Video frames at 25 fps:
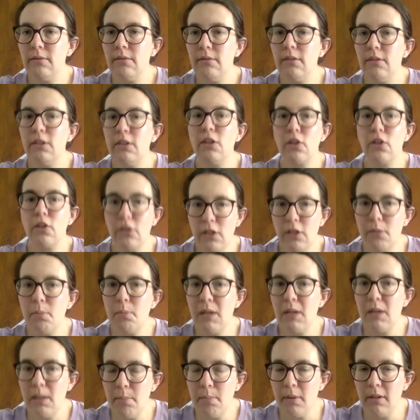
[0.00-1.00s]
They're good
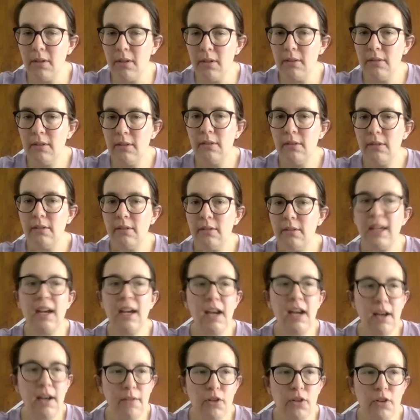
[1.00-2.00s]
people. They
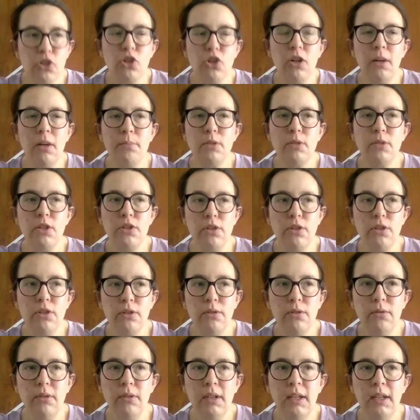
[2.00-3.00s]
have a job to
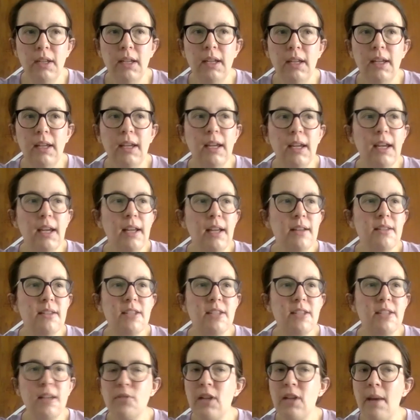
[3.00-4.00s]
do. And
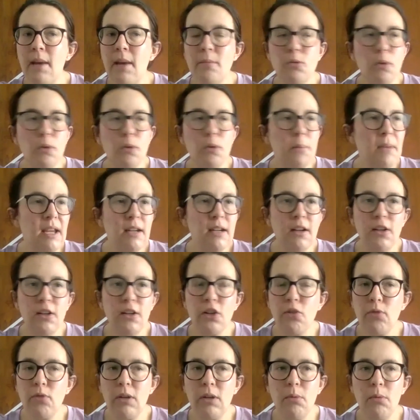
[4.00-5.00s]
sometimes we may not
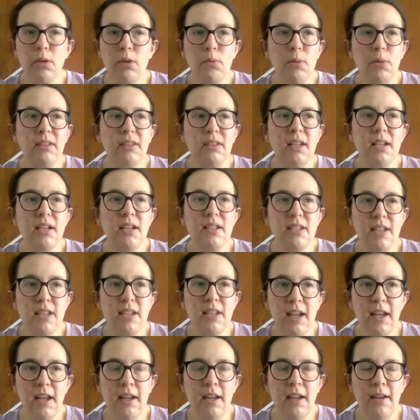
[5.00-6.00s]
agree with what they
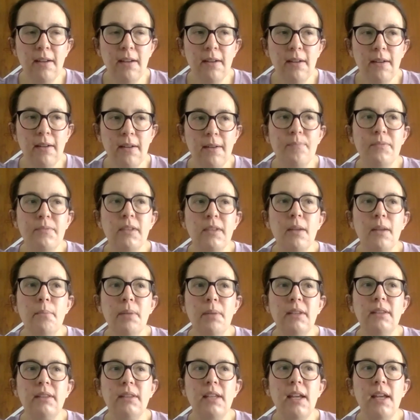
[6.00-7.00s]
say,
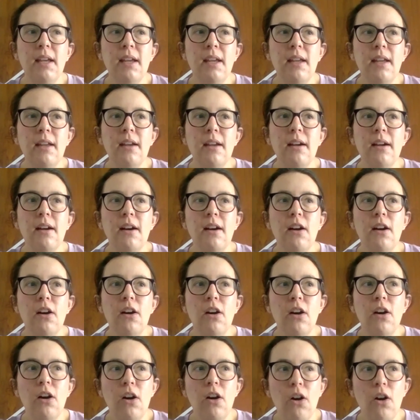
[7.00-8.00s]
but they
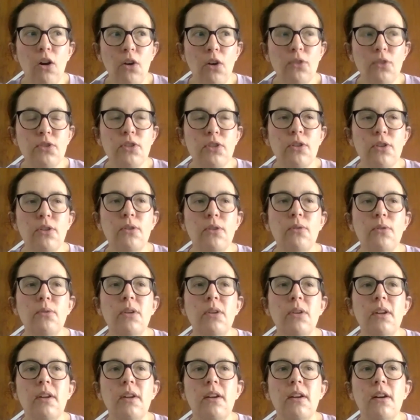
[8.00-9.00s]

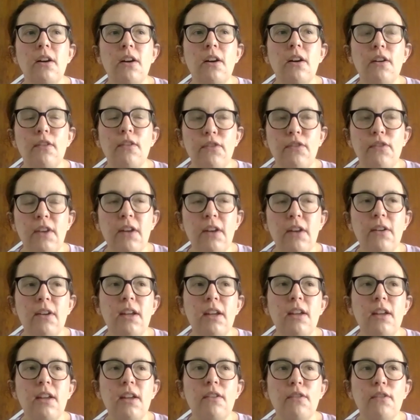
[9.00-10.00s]
also are
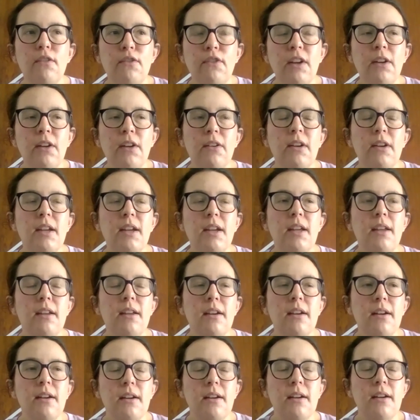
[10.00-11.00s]
very,
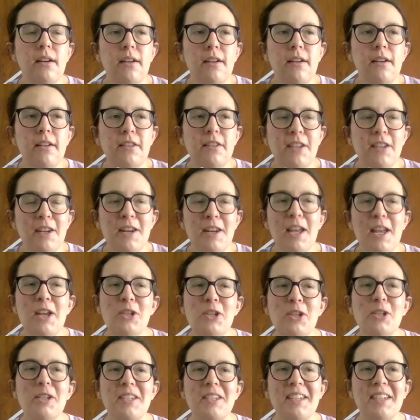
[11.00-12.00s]
very
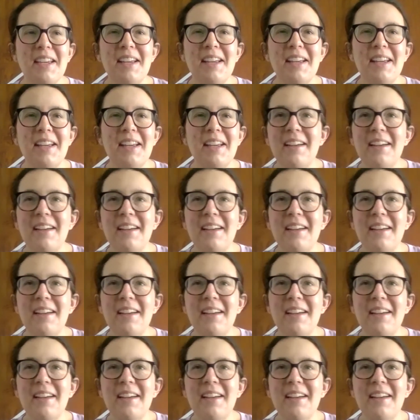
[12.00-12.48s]
tenacious in